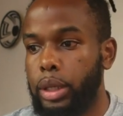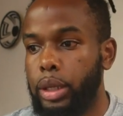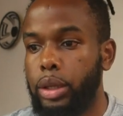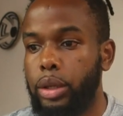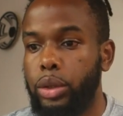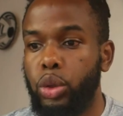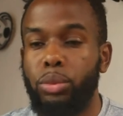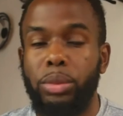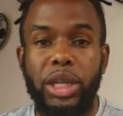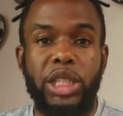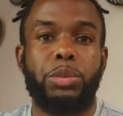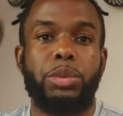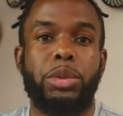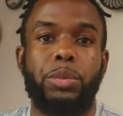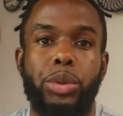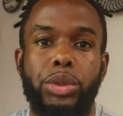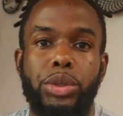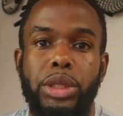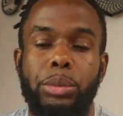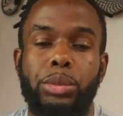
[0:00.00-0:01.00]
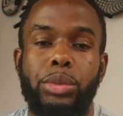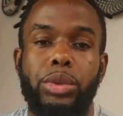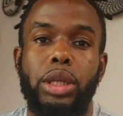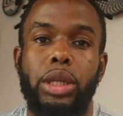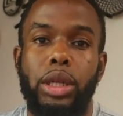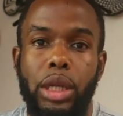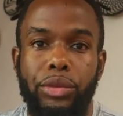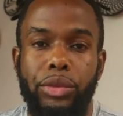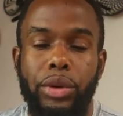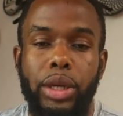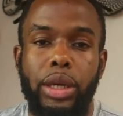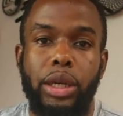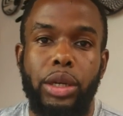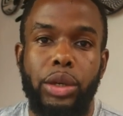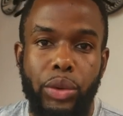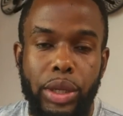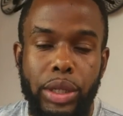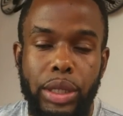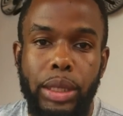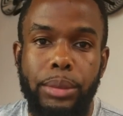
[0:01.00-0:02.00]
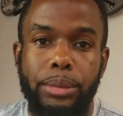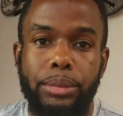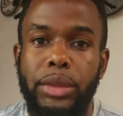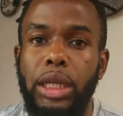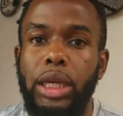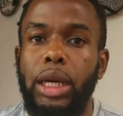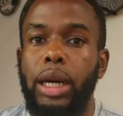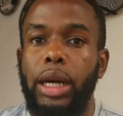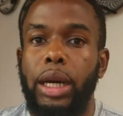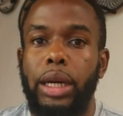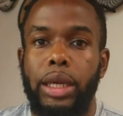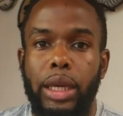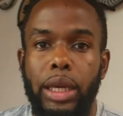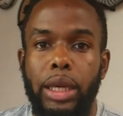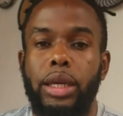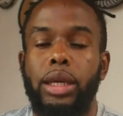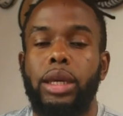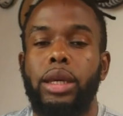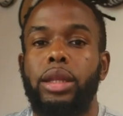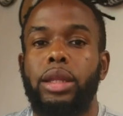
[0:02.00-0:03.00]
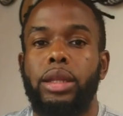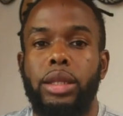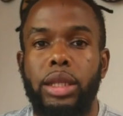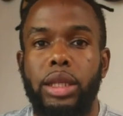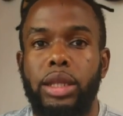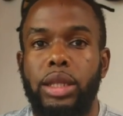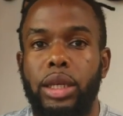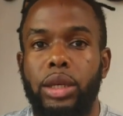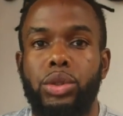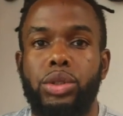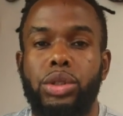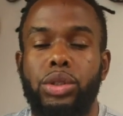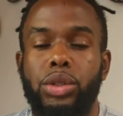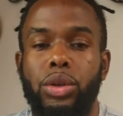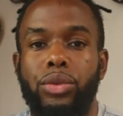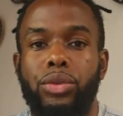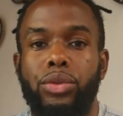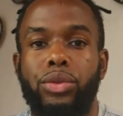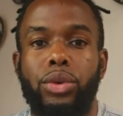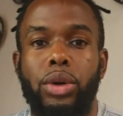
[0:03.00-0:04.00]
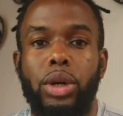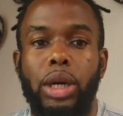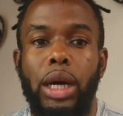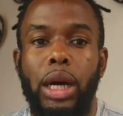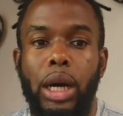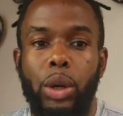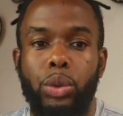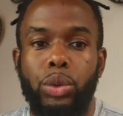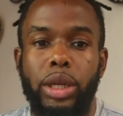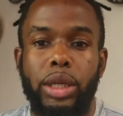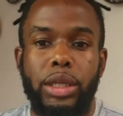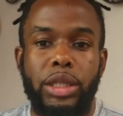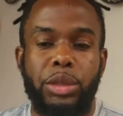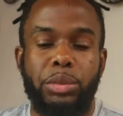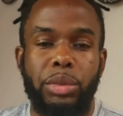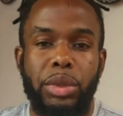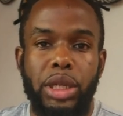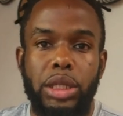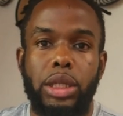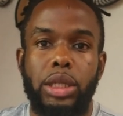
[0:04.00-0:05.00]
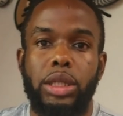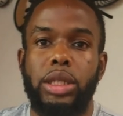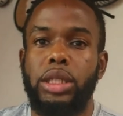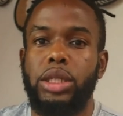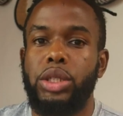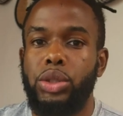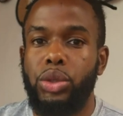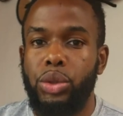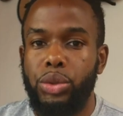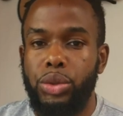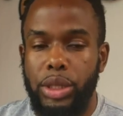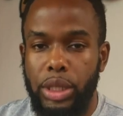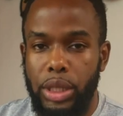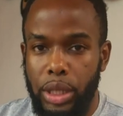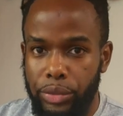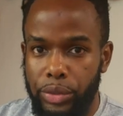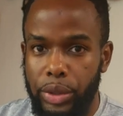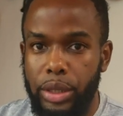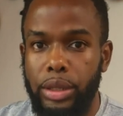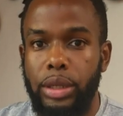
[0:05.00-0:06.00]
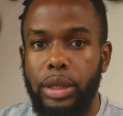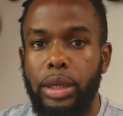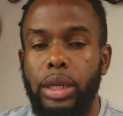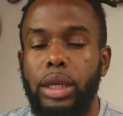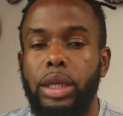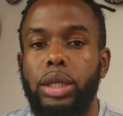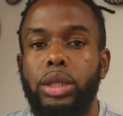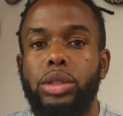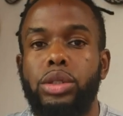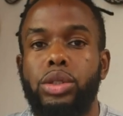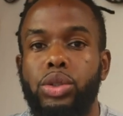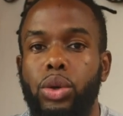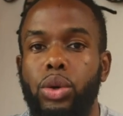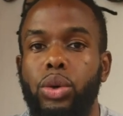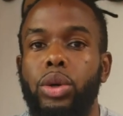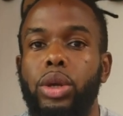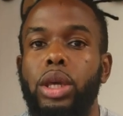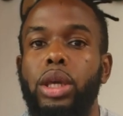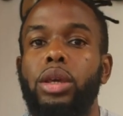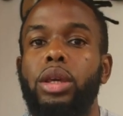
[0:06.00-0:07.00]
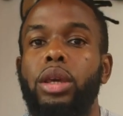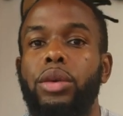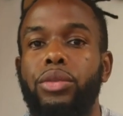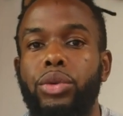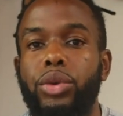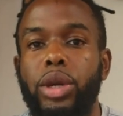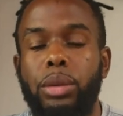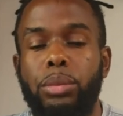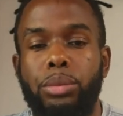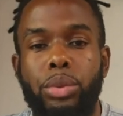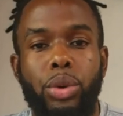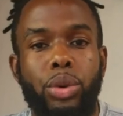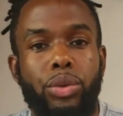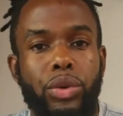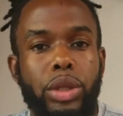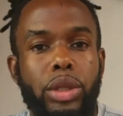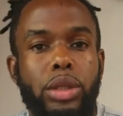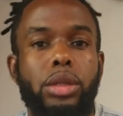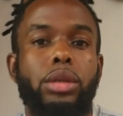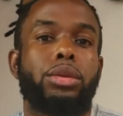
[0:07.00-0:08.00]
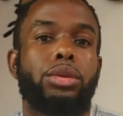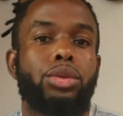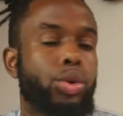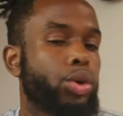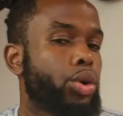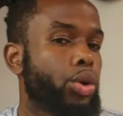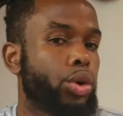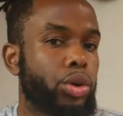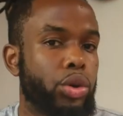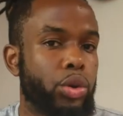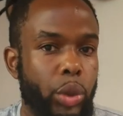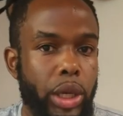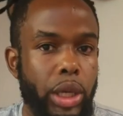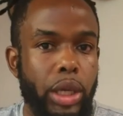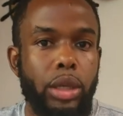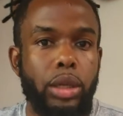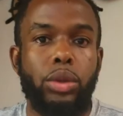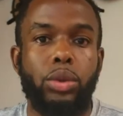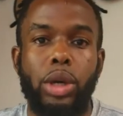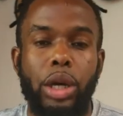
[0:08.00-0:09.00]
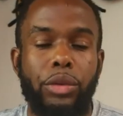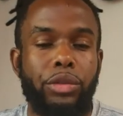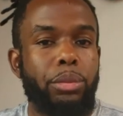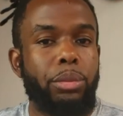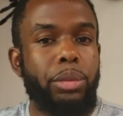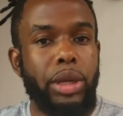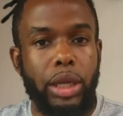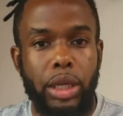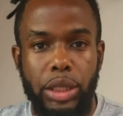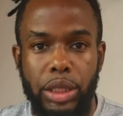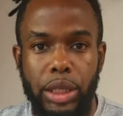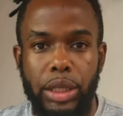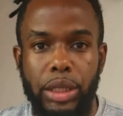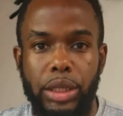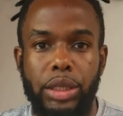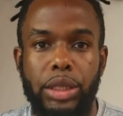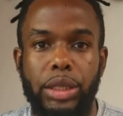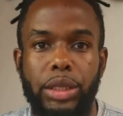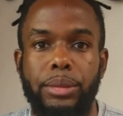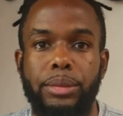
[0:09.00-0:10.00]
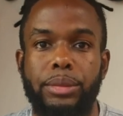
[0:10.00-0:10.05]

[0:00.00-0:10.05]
You must be predominantly living in Rwanda. Again, the details of how that is measured is not given. So if you can prove it through your own way, you have a bigger chance.